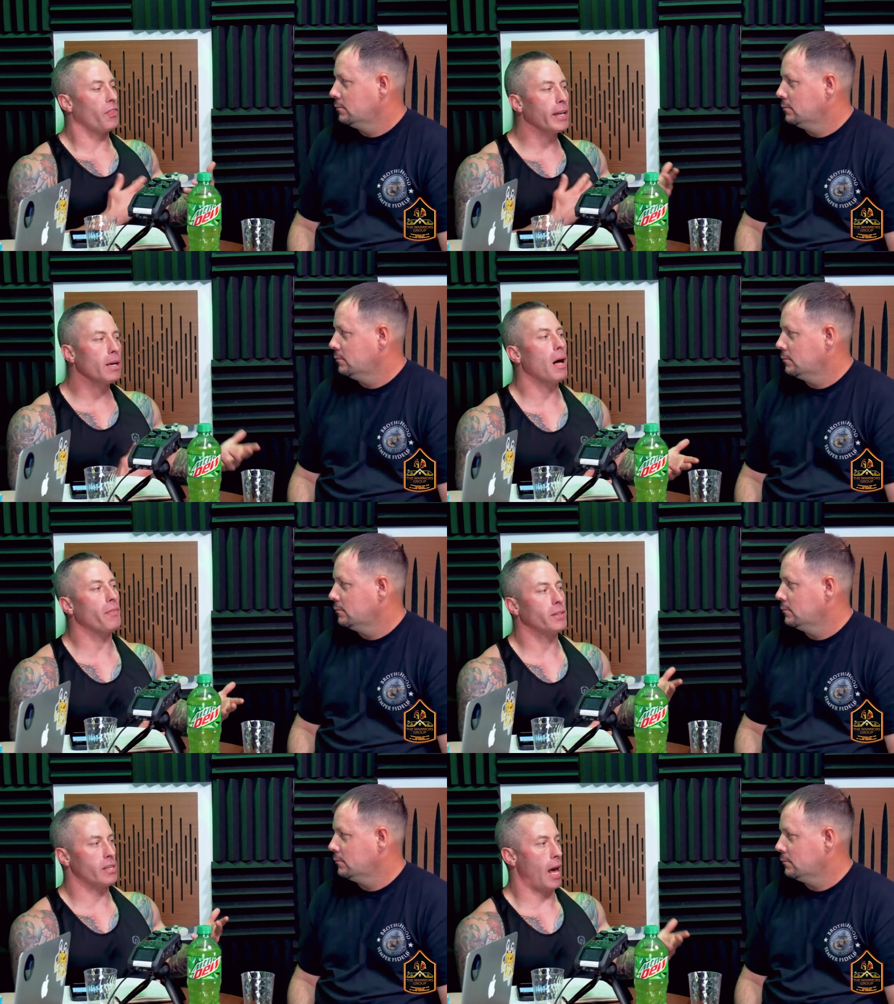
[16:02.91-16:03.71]
Speaker 1: Think
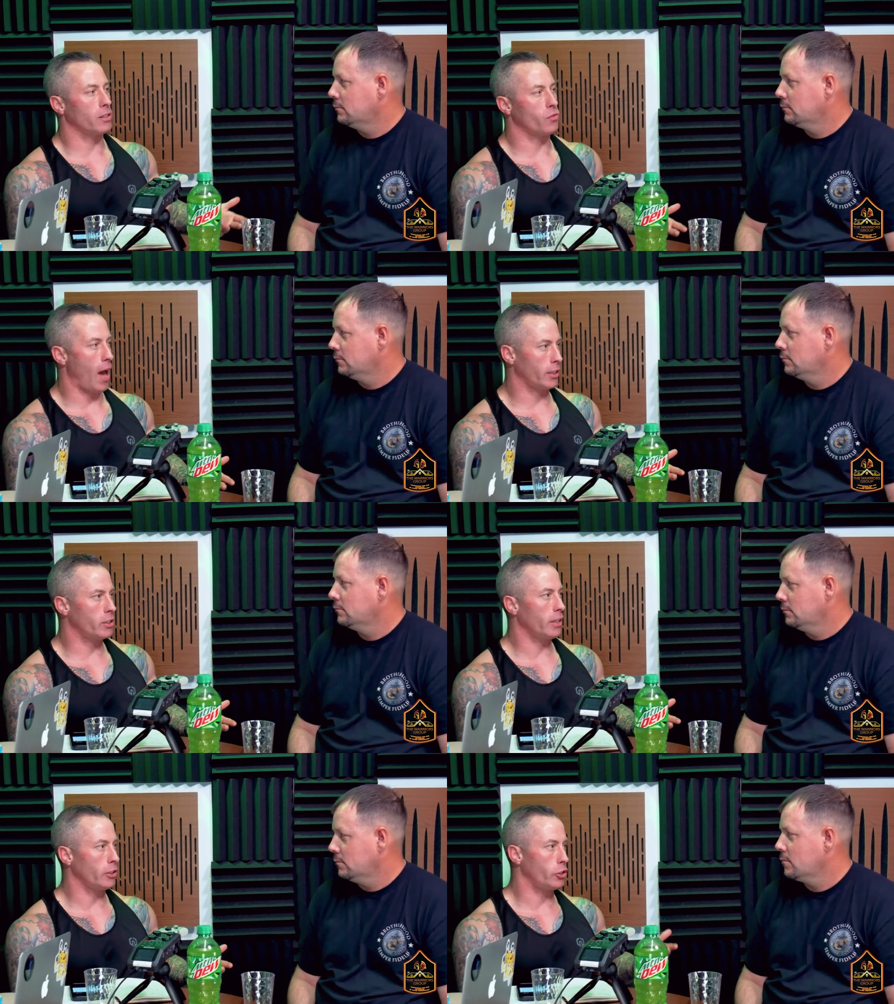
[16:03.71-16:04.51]
about the
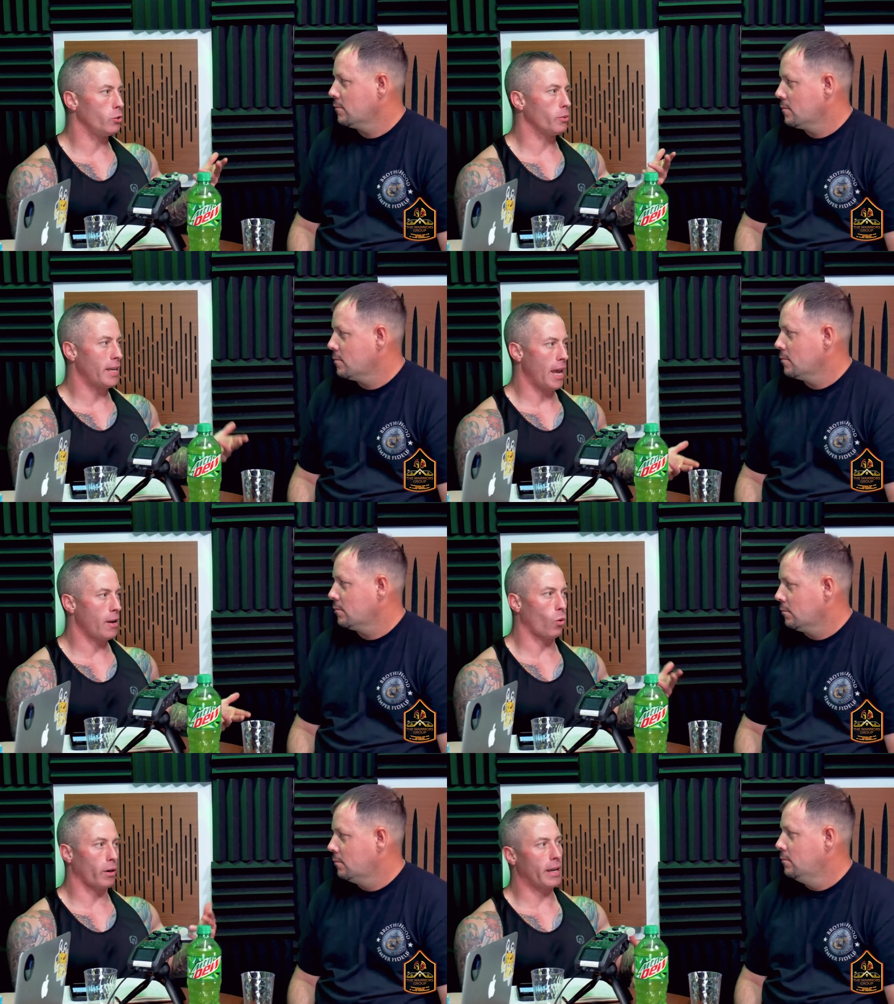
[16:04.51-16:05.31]
satisfaction that you
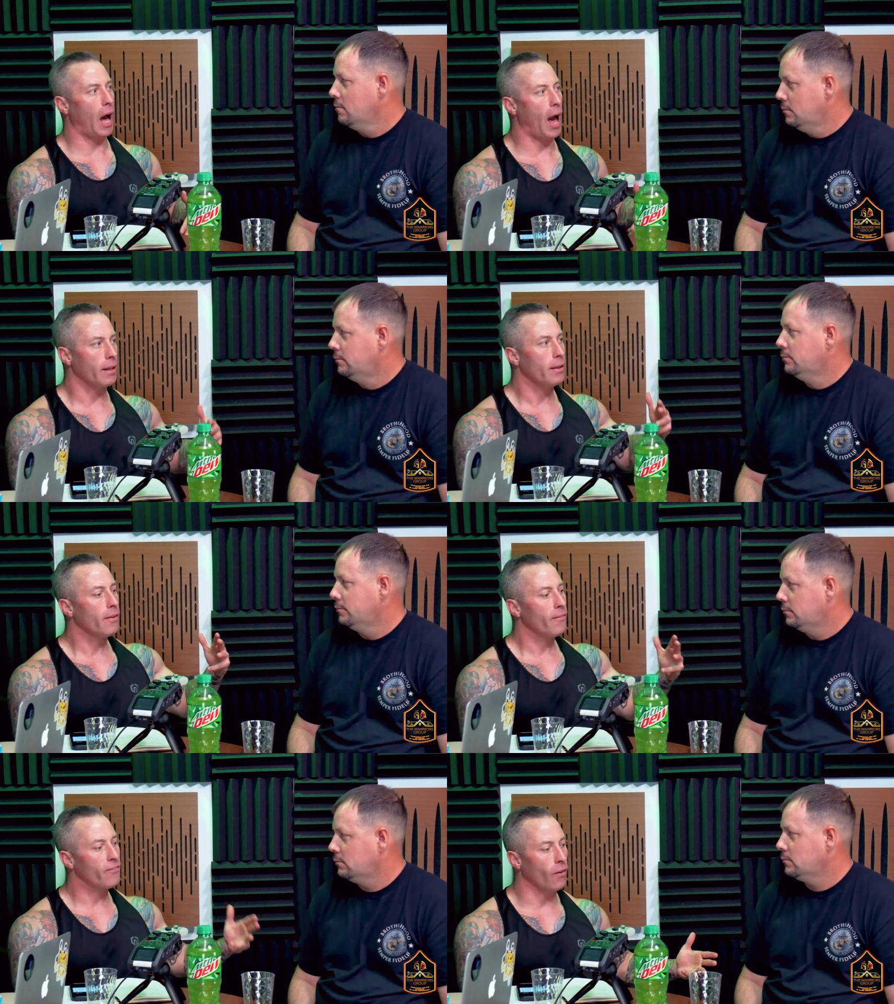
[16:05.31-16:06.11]
get or got
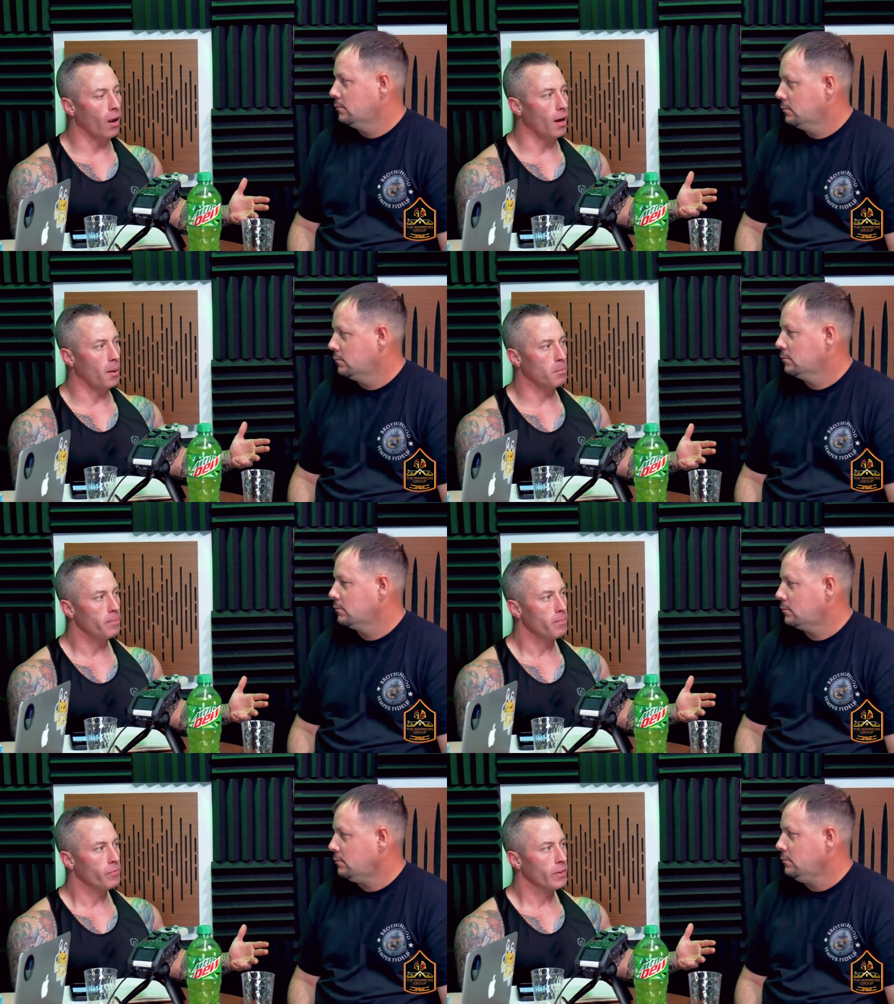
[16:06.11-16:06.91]

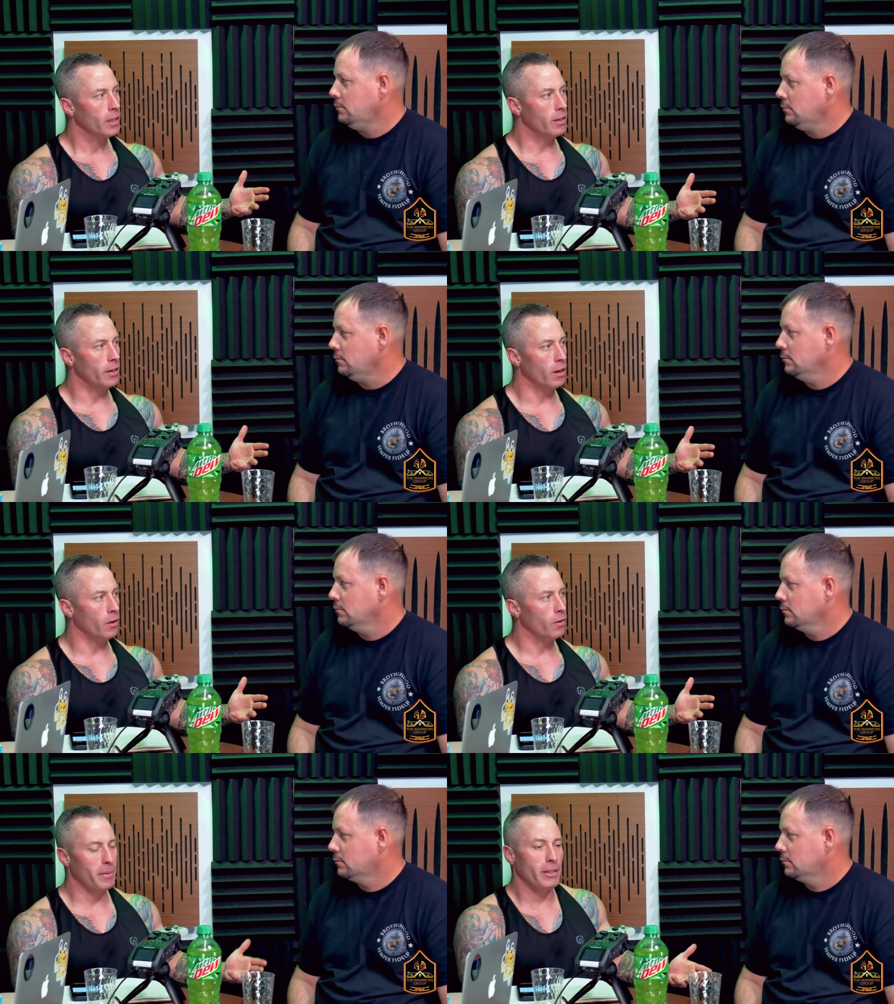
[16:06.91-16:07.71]
from, you
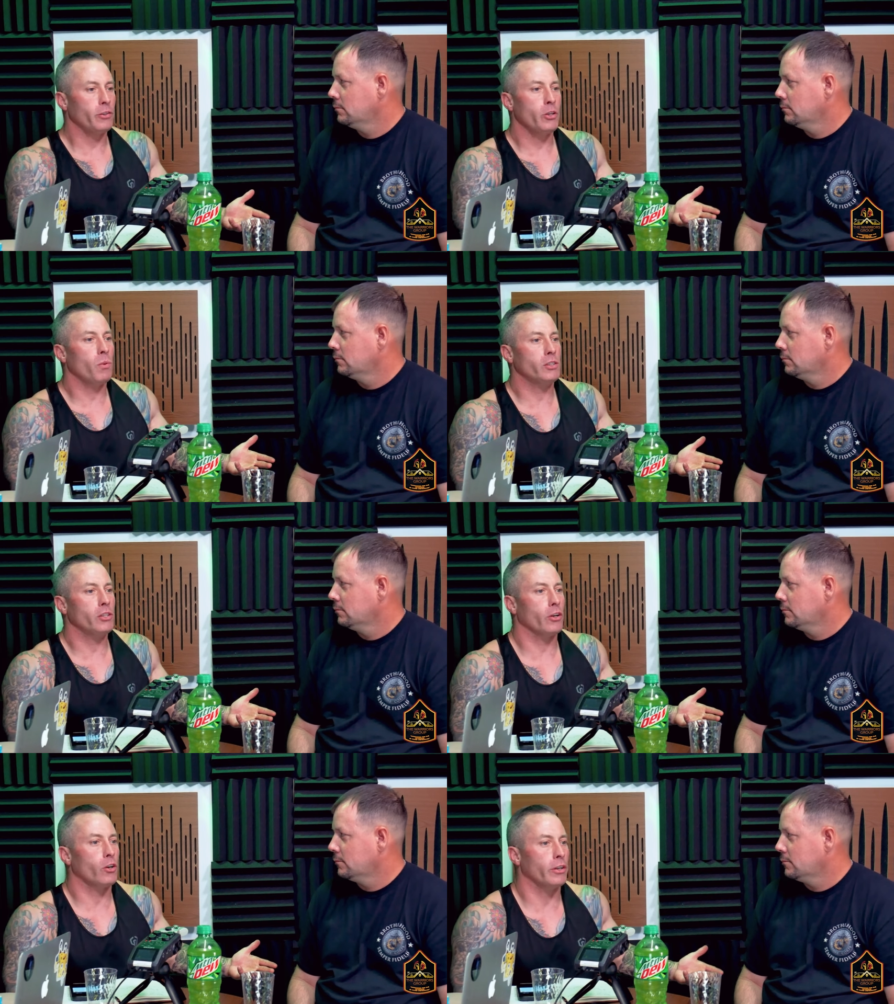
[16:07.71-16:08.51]
know, I mean, dude,
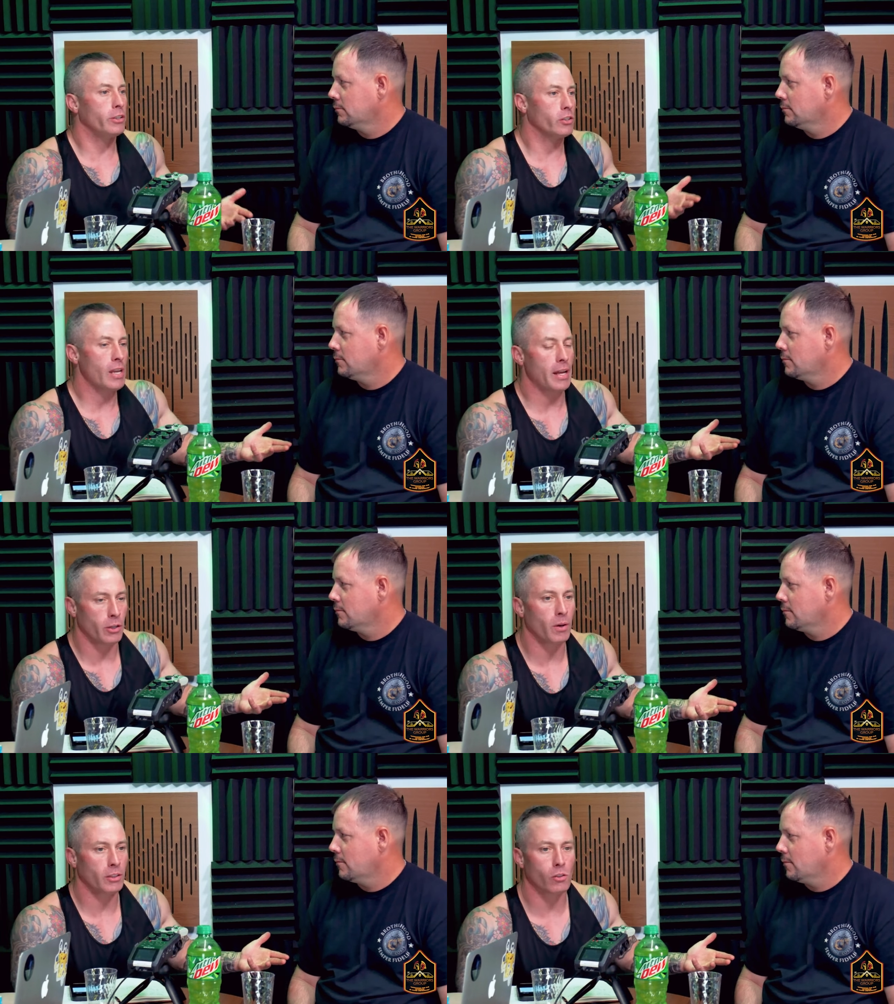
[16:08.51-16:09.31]
you just said
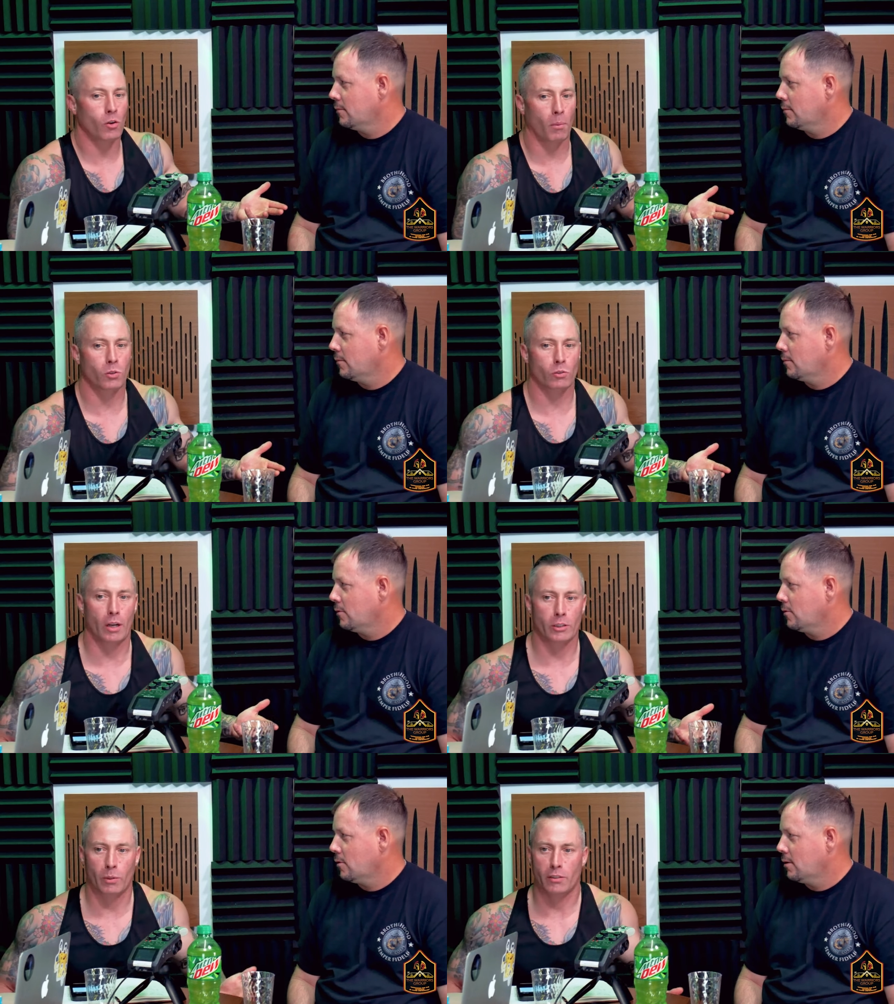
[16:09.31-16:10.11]
you went to a corporal school
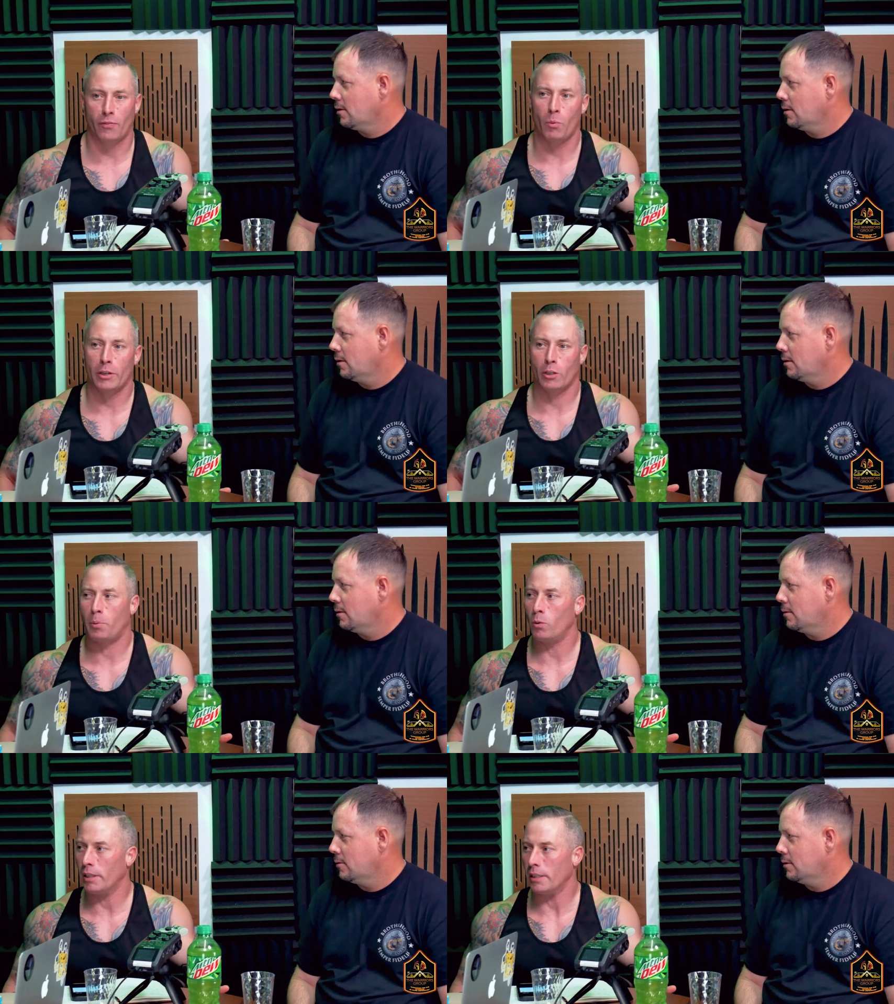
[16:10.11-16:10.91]
graduation from one of your
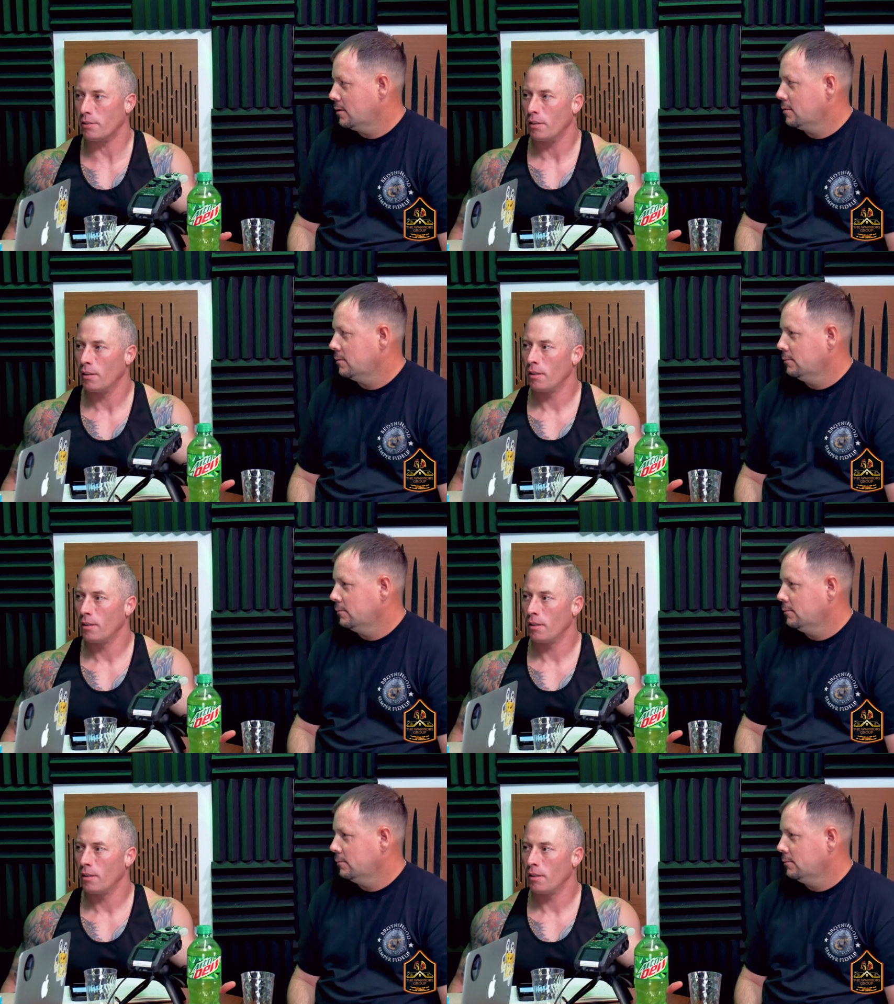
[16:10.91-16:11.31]
police.